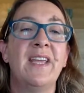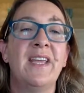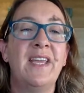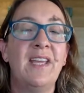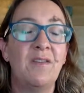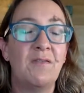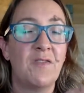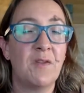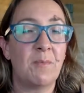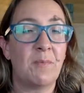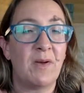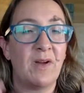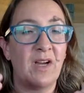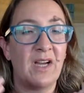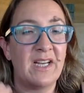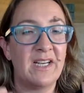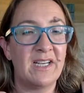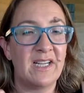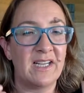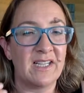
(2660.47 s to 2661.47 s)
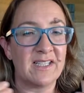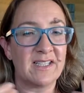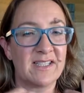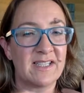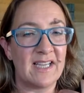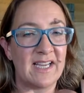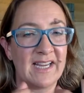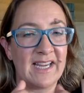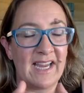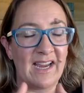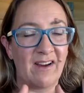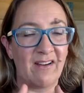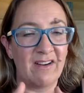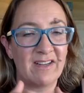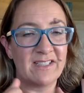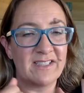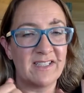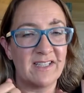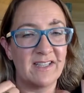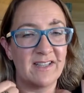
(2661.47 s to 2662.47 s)
give the pine nuts a
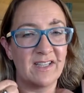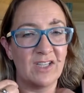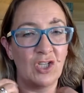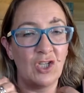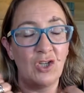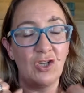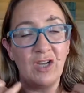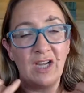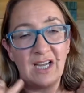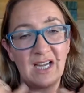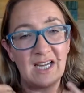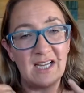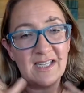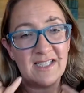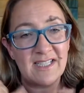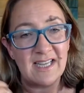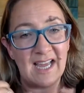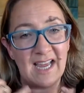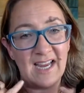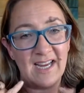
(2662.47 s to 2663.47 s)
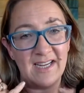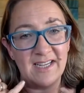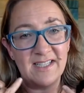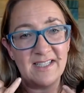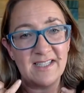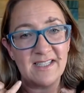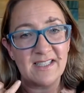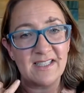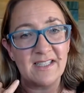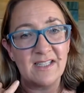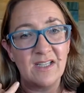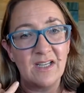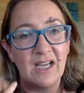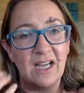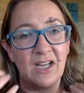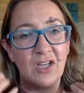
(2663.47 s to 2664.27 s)
character that you can't taste,